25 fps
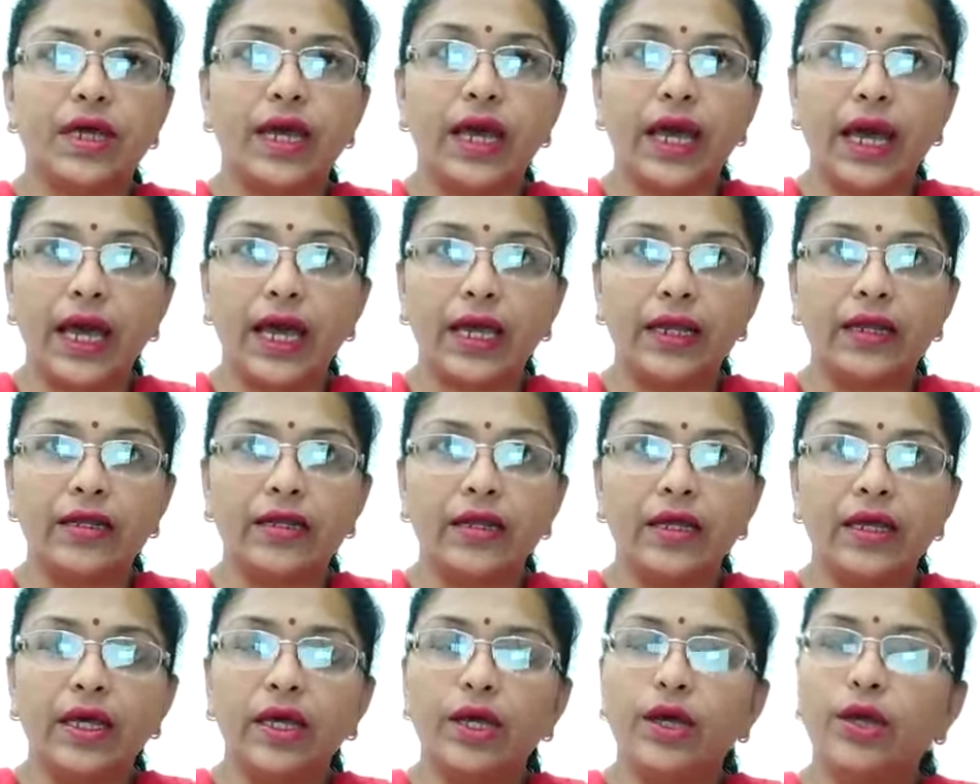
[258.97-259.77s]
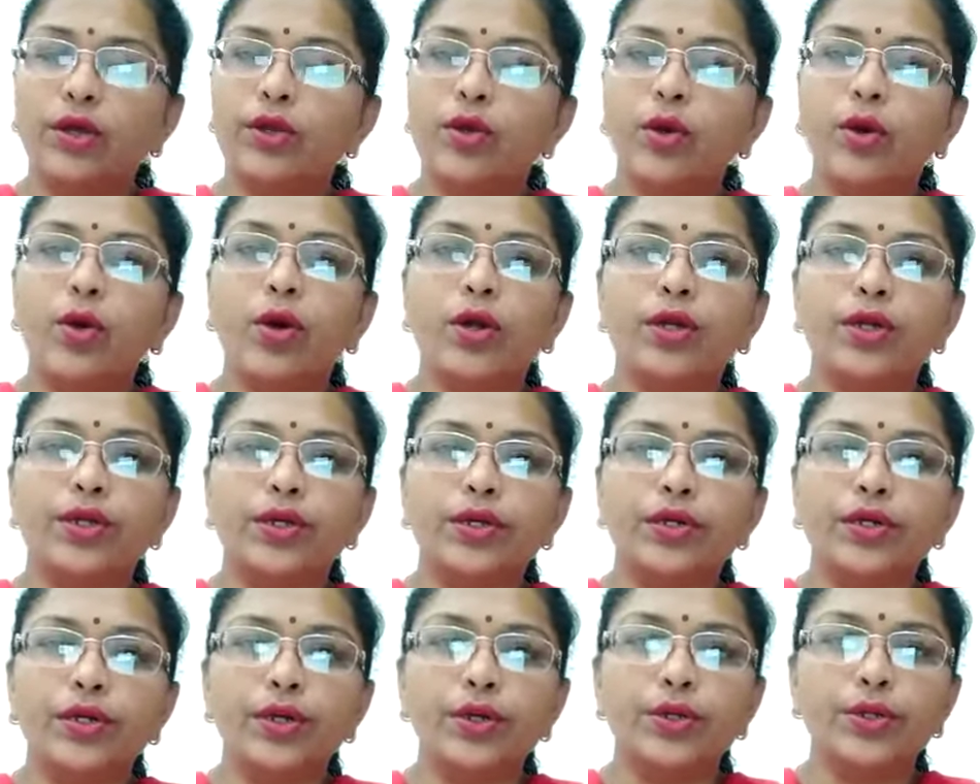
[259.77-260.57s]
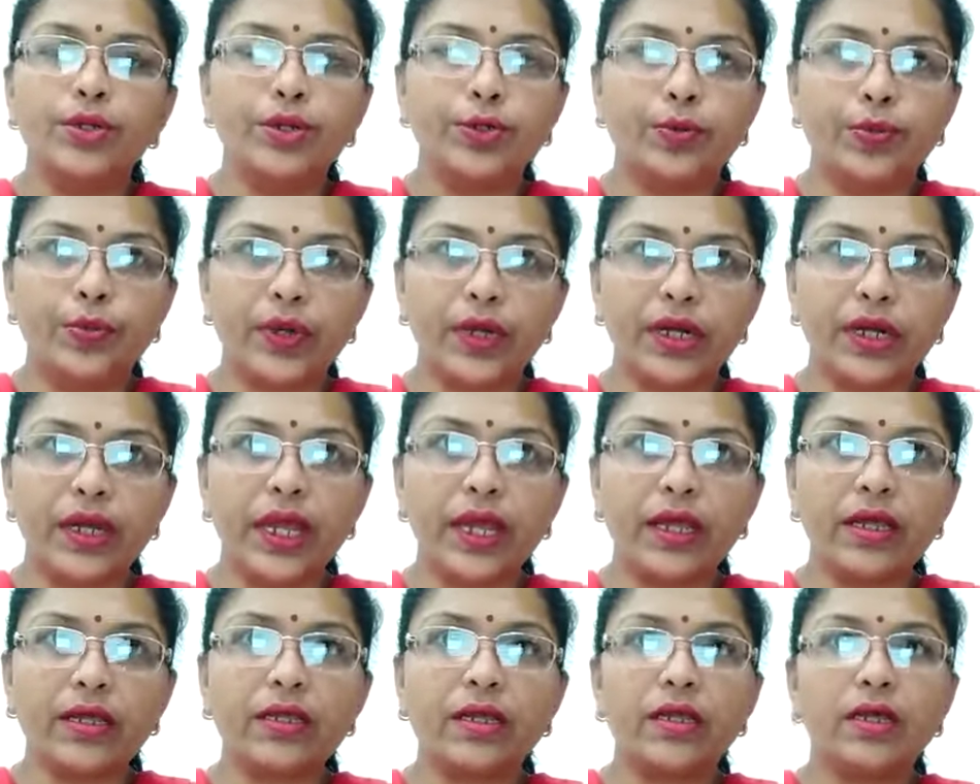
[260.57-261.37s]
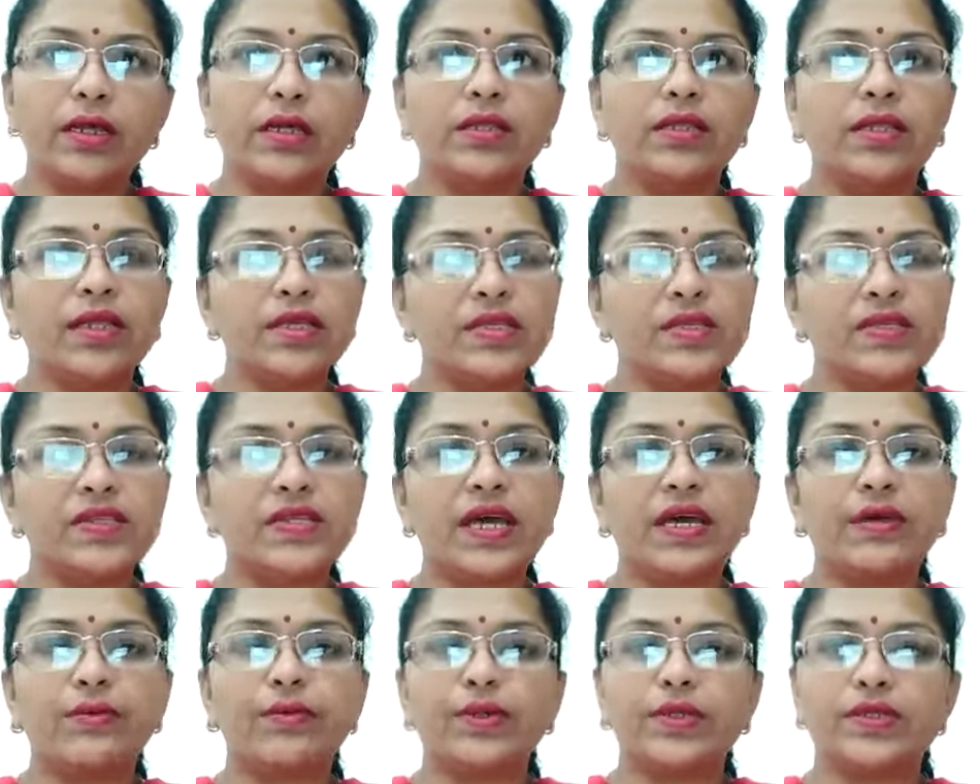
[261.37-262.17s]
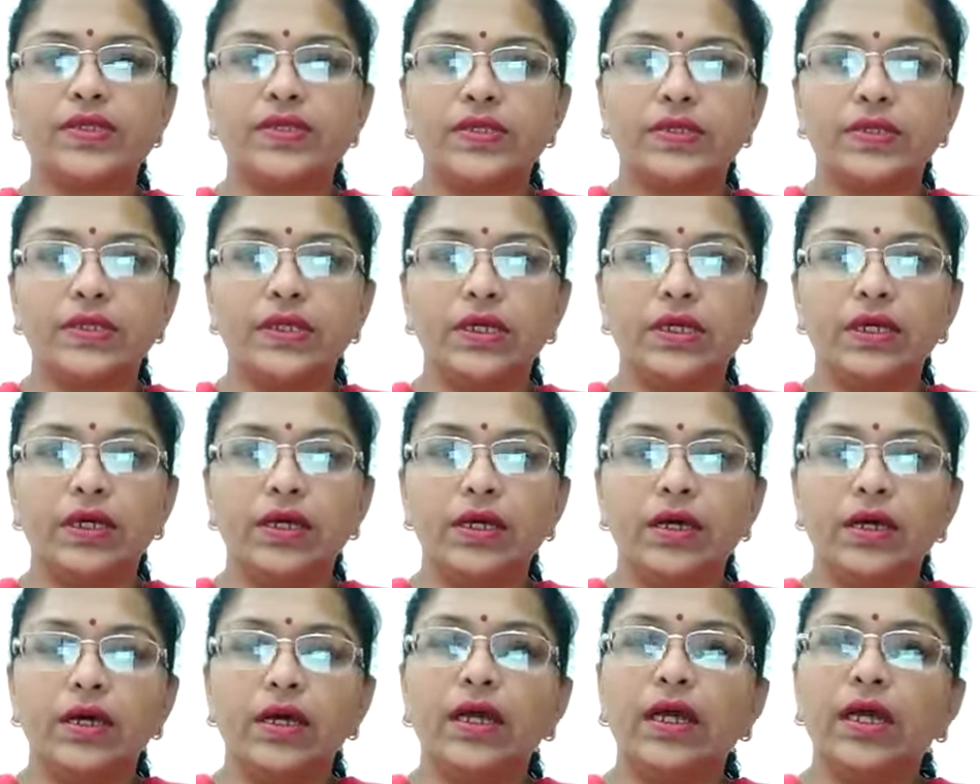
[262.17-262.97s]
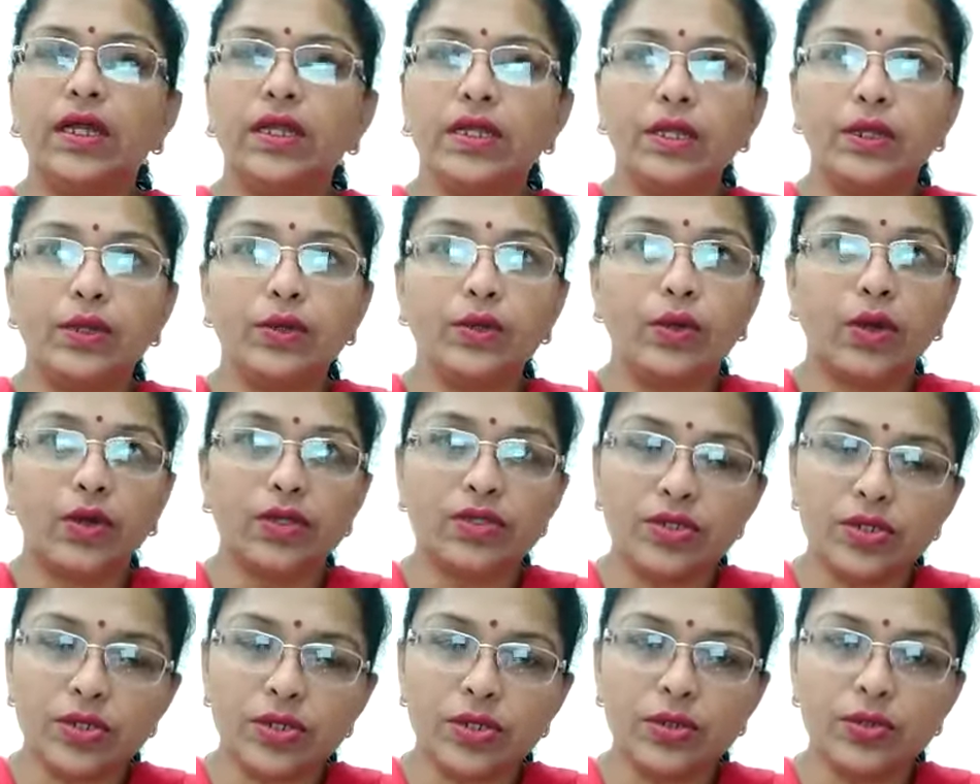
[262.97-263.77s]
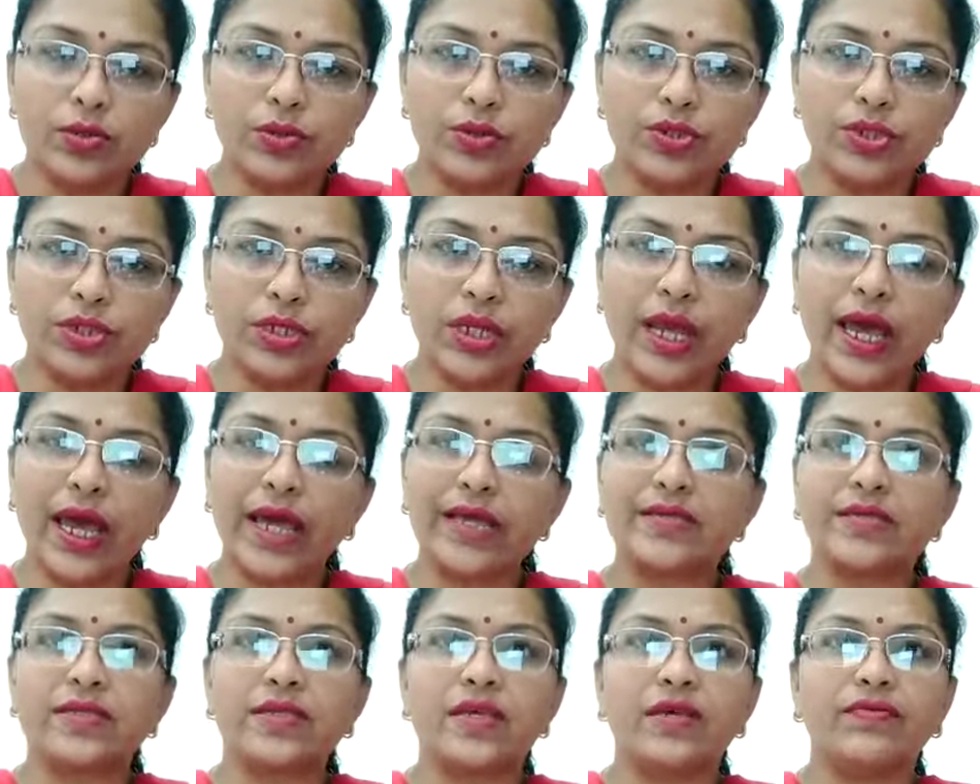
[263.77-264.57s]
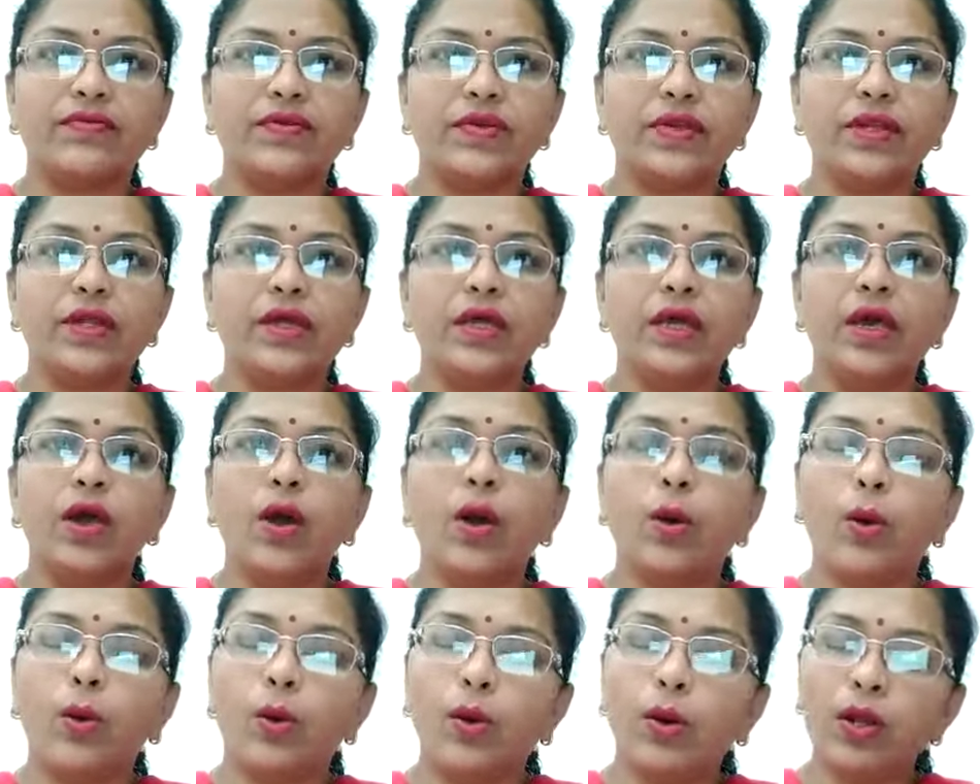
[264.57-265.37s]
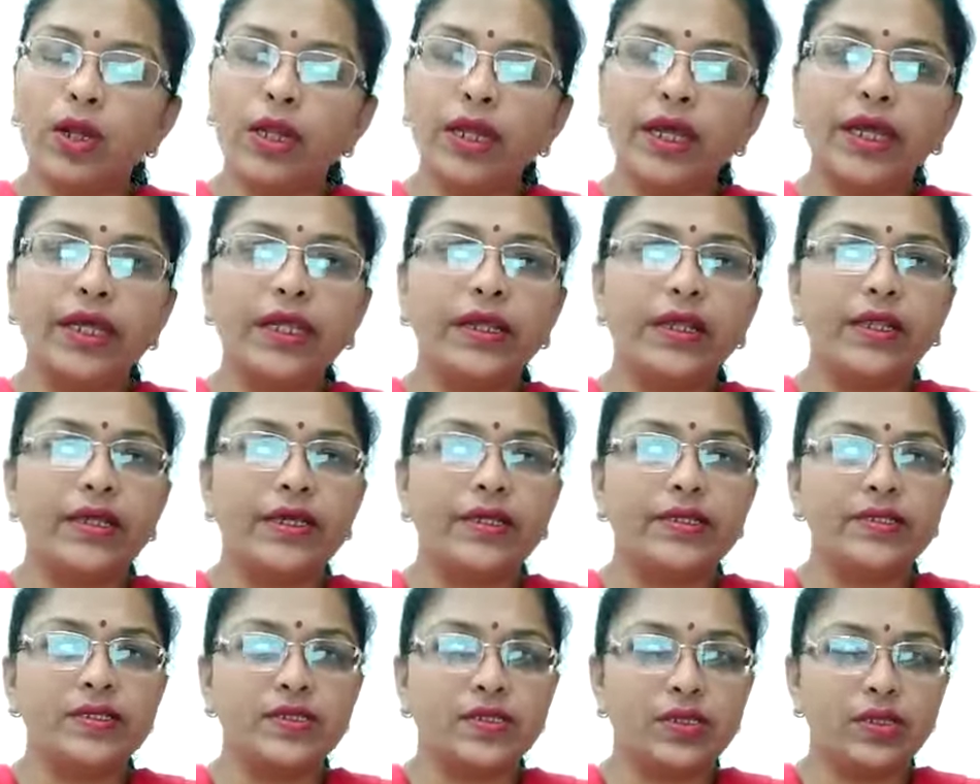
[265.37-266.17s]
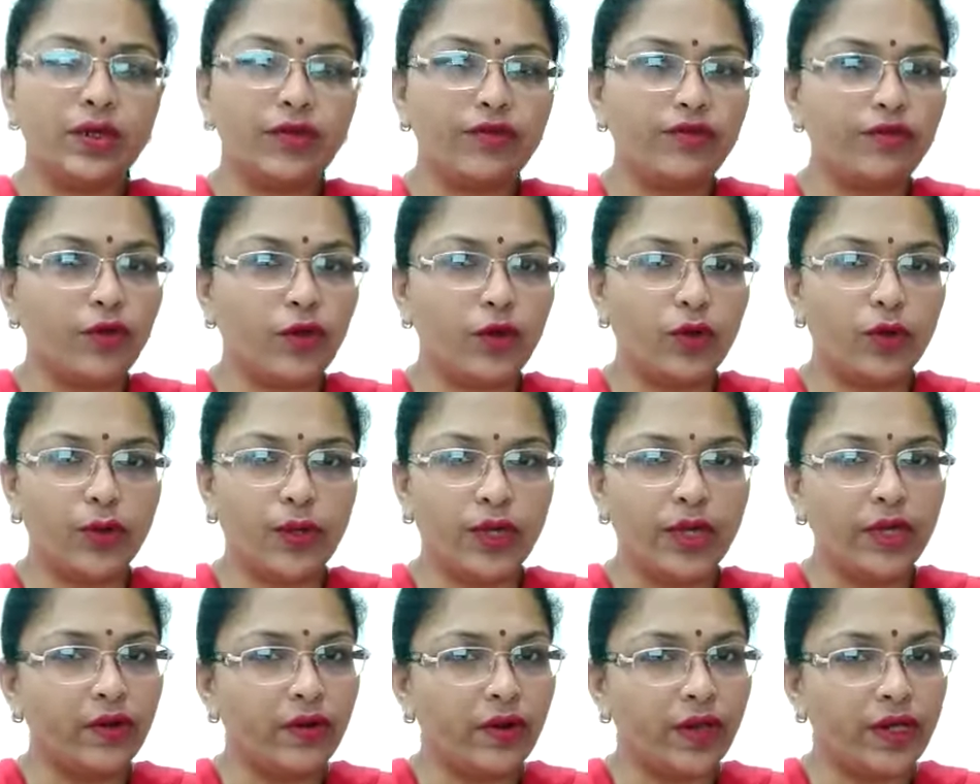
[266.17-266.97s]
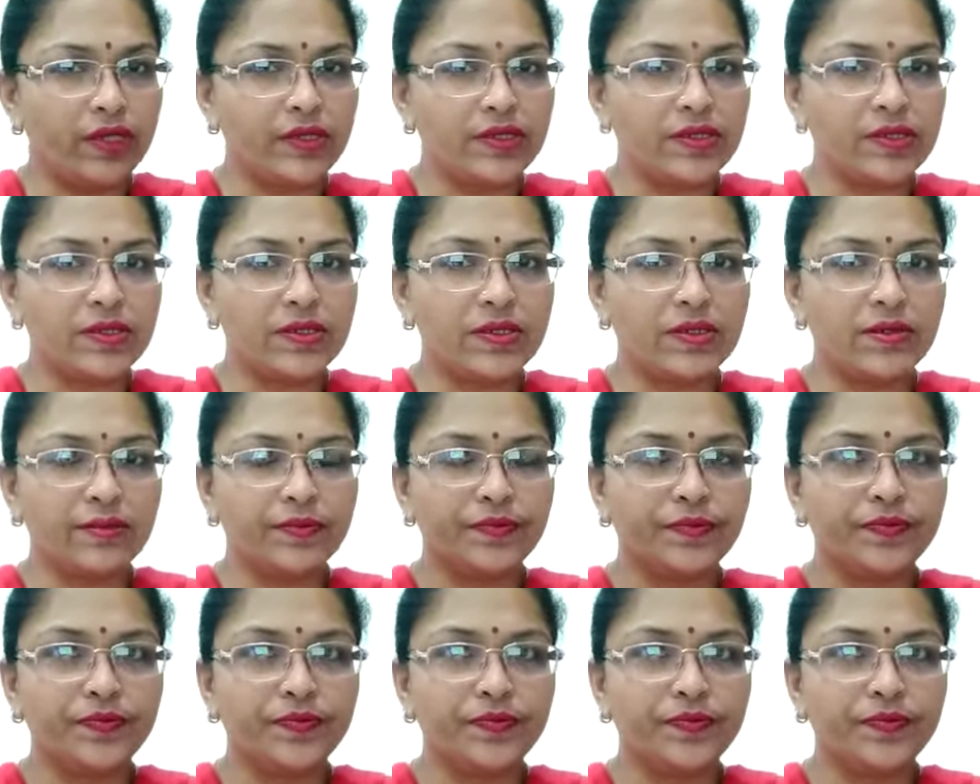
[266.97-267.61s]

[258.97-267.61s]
and in order to protect this diversity, Indian Constitution has given all Indians the following rights.